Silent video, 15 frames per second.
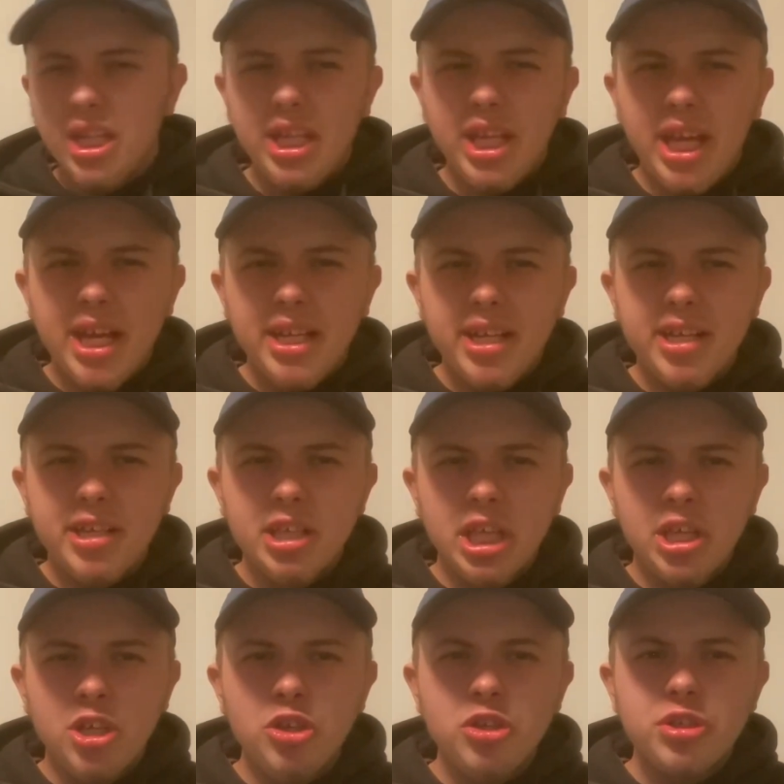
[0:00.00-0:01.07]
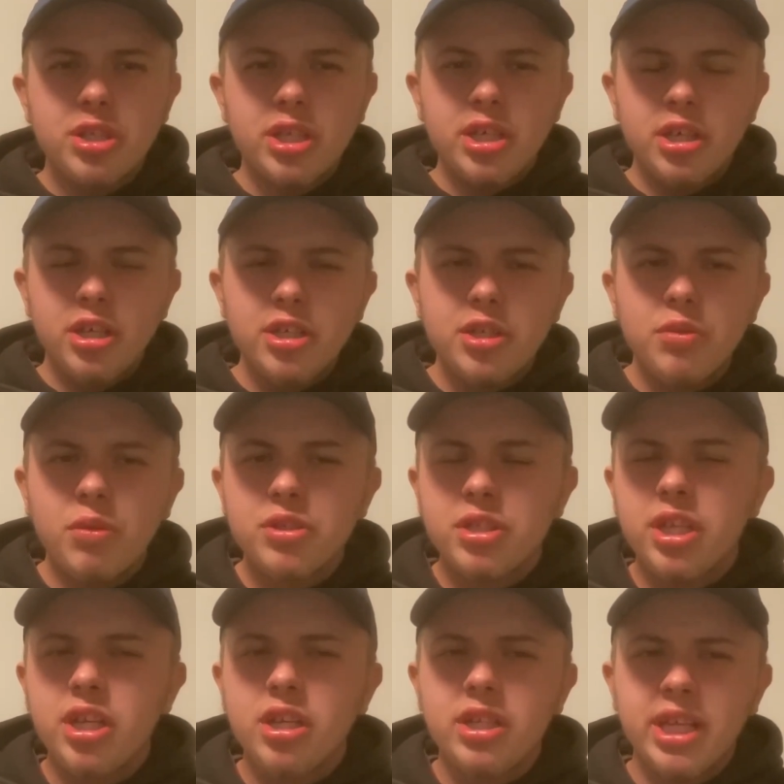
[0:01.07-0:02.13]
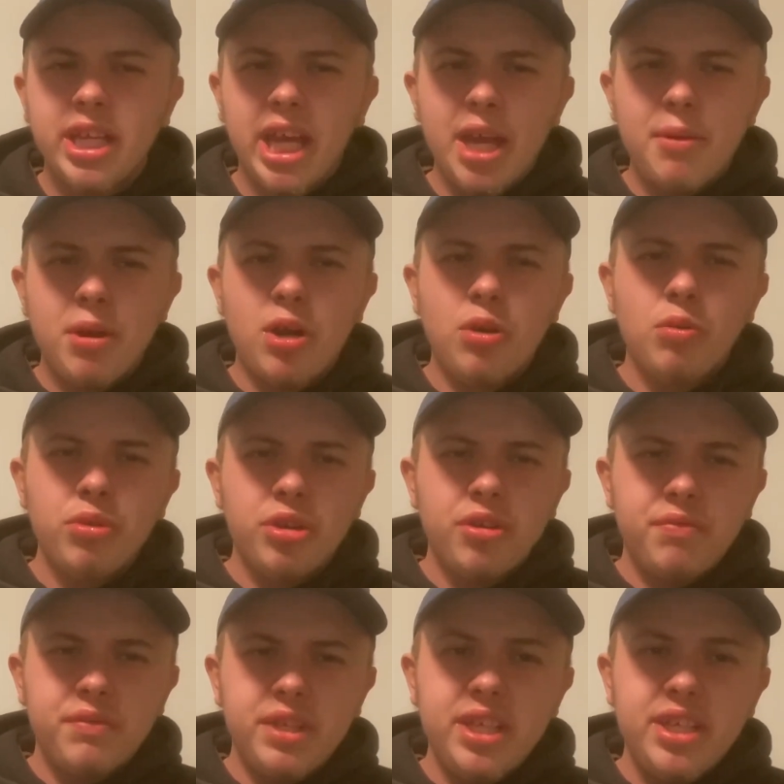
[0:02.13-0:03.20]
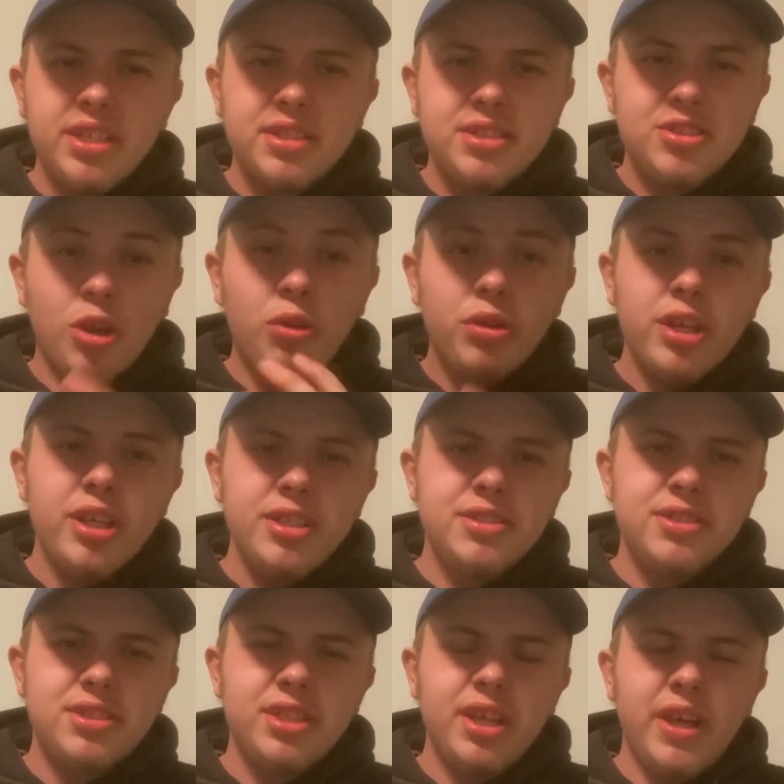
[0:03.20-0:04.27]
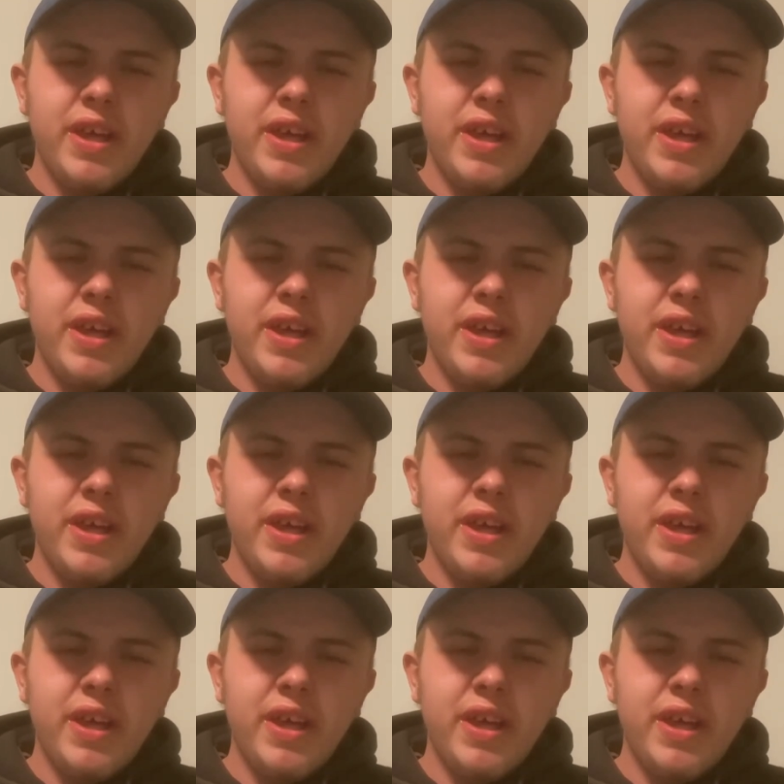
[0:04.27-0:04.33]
and it usually, usually once a year they came out with these donuts.